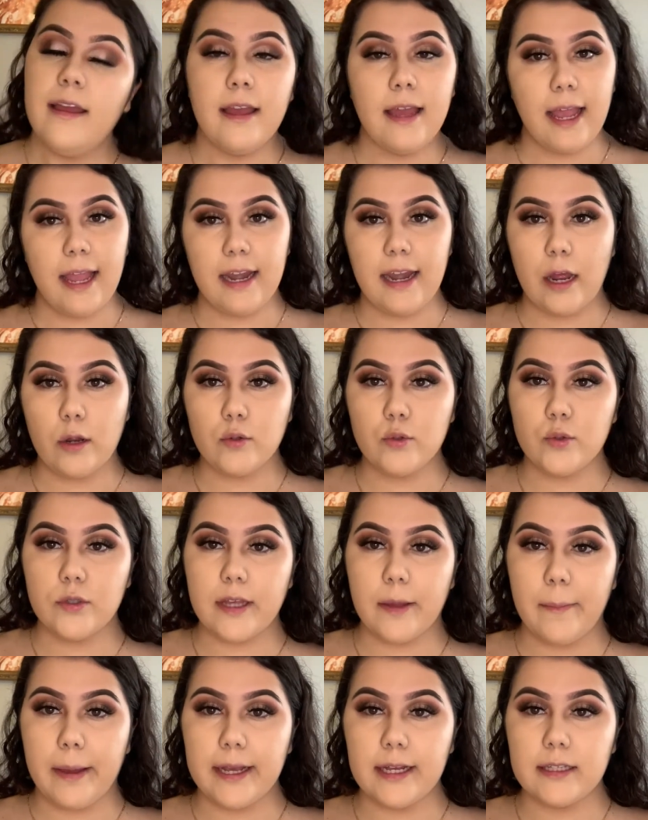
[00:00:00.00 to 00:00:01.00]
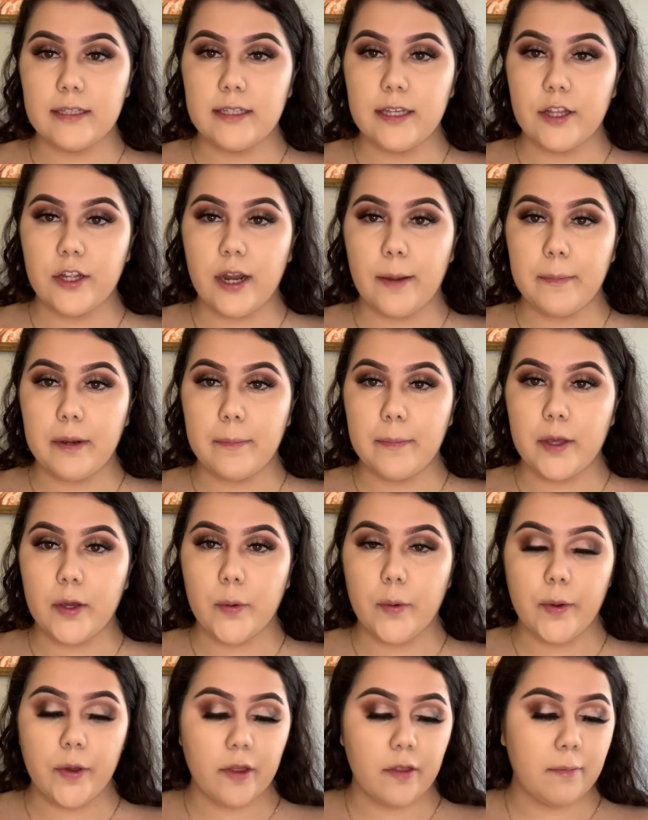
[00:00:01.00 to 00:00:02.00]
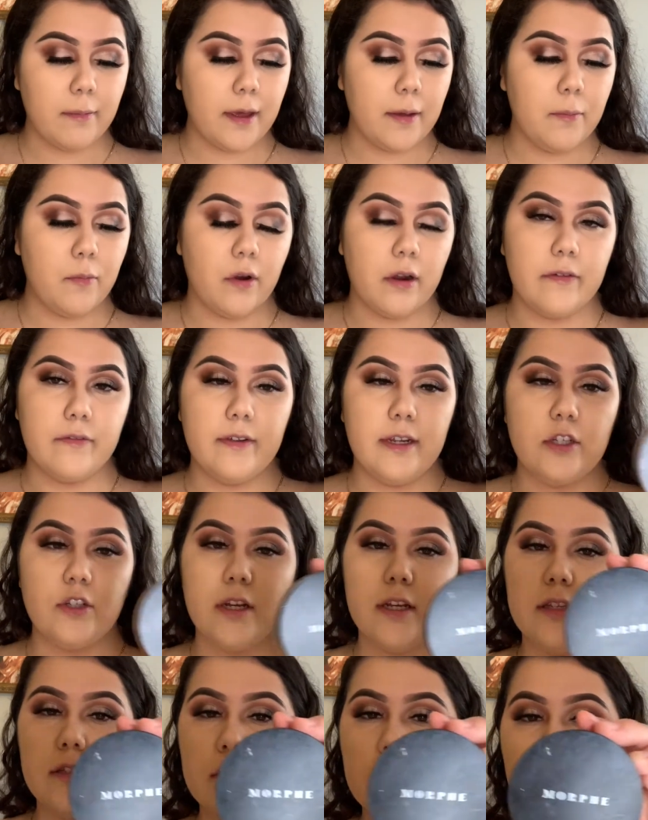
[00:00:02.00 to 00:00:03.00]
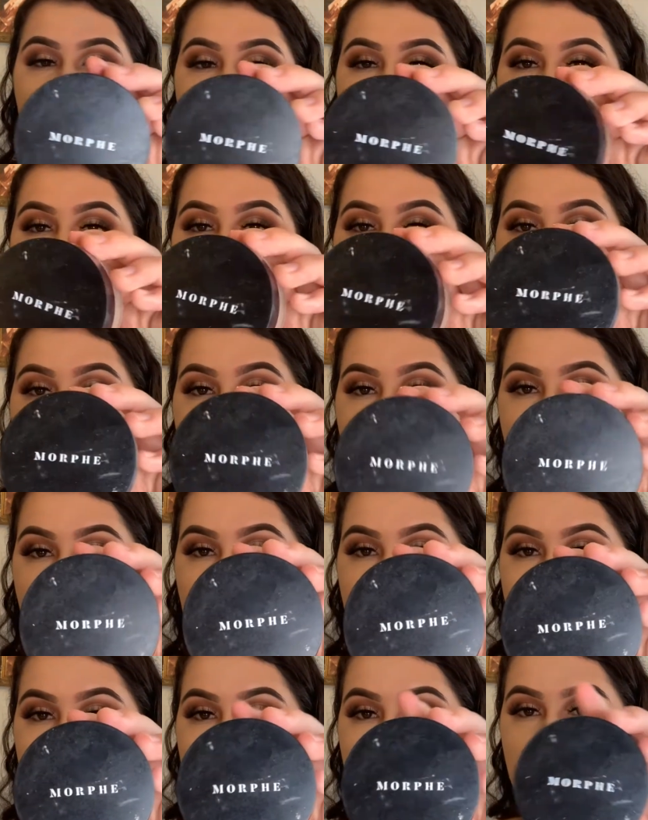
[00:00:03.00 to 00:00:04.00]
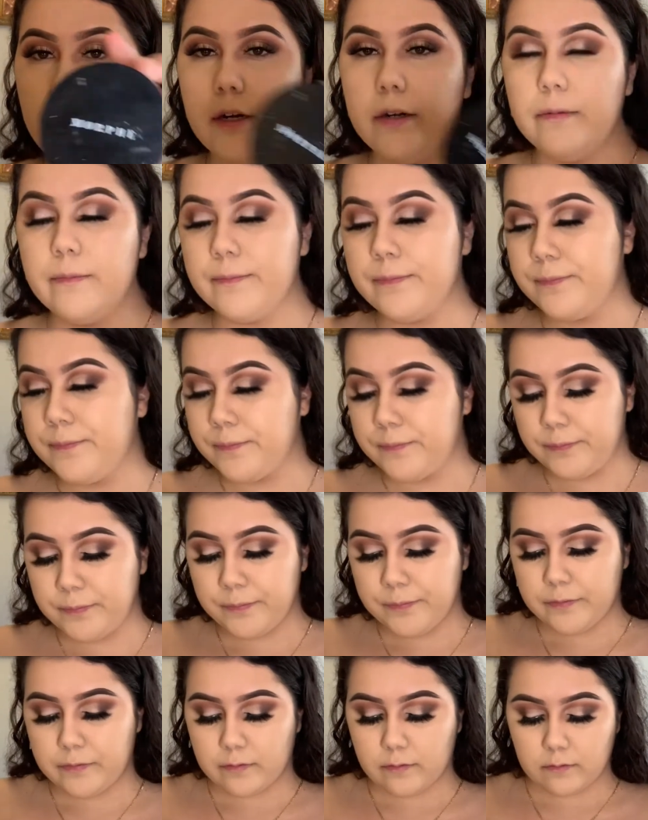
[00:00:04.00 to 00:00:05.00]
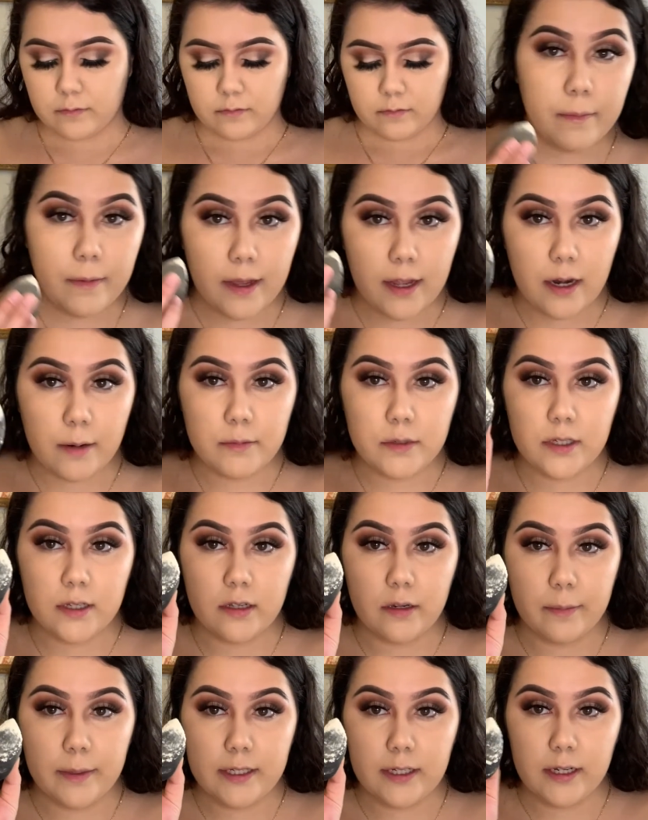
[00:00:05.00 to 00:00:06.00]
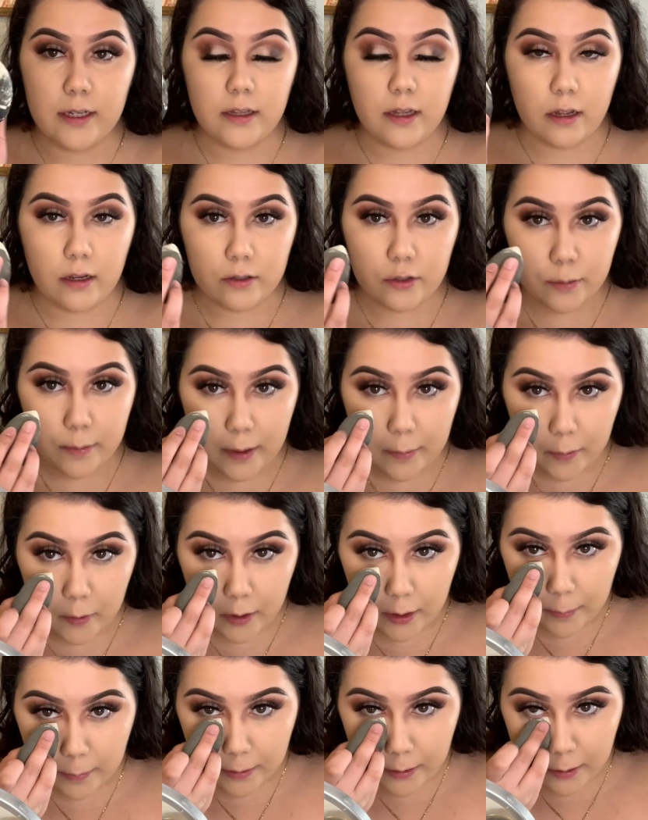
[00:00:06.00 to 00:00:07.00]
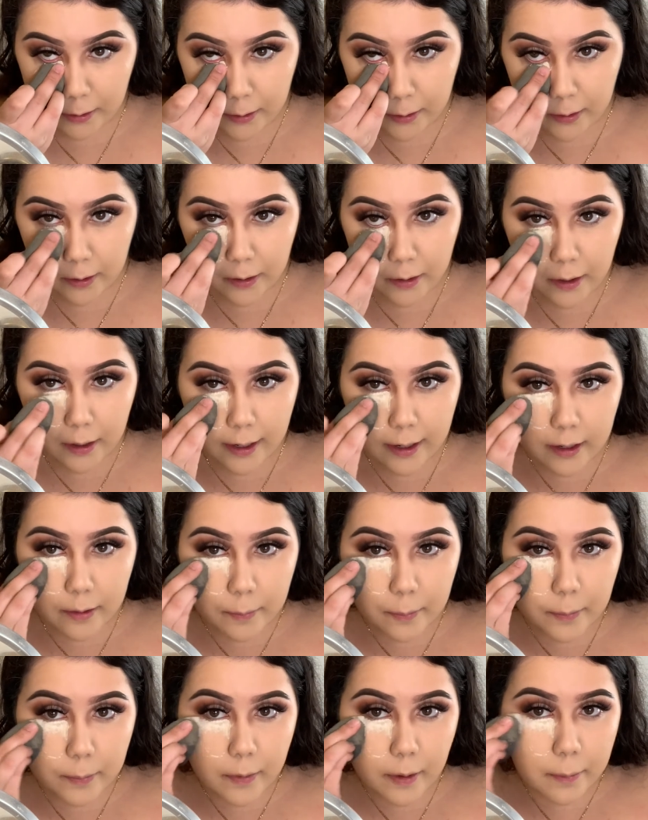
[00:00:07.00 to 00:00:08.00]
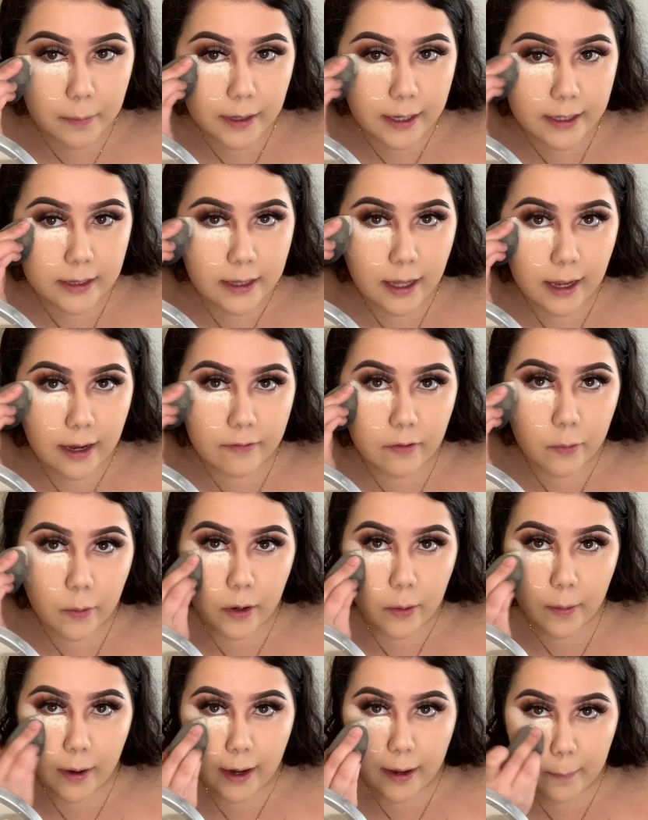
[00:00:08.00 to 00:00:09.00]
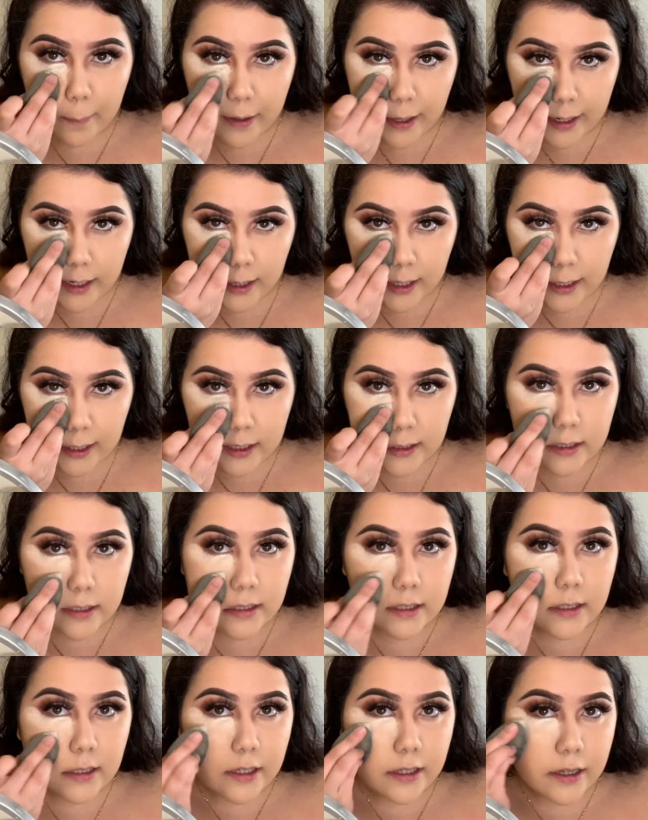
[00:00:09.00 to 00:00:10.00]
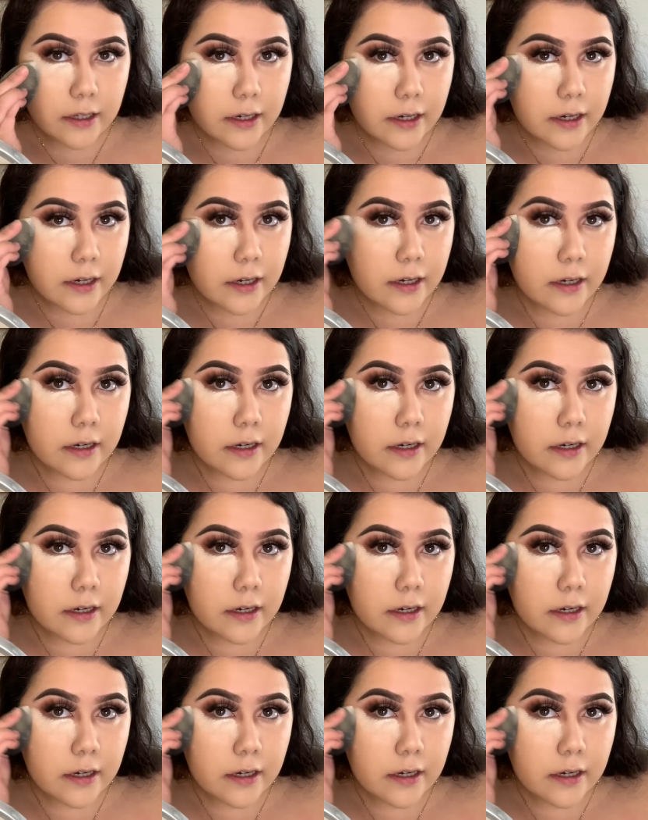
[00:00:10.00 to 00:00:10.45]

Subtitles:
And now to set my concealer, I'm going to be going with my Morphe translucent powder. And I'm just going to be taking that onto my beauty blender and applying that everywhere where I apply the concealer.